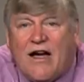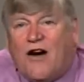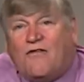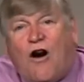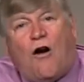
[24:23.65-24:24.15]

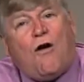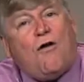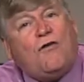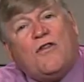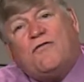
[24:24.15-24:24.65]
of
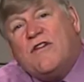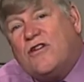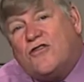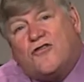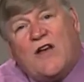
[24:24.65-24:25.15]
all the
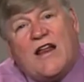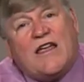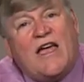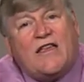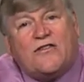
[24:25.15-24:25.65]
Fender
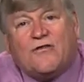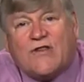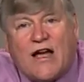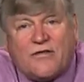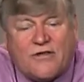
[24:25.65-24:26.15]
Stratocasters
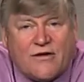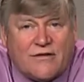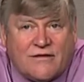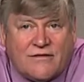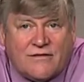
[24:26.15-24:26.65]
out there.
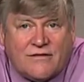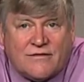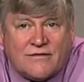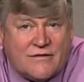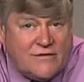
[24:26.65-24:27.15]

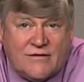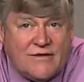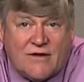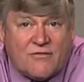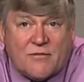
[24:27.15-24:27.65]
Because it's
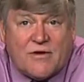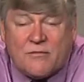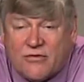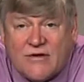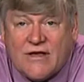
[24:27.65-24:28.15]
never
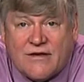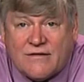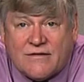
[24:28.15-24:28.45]
been played.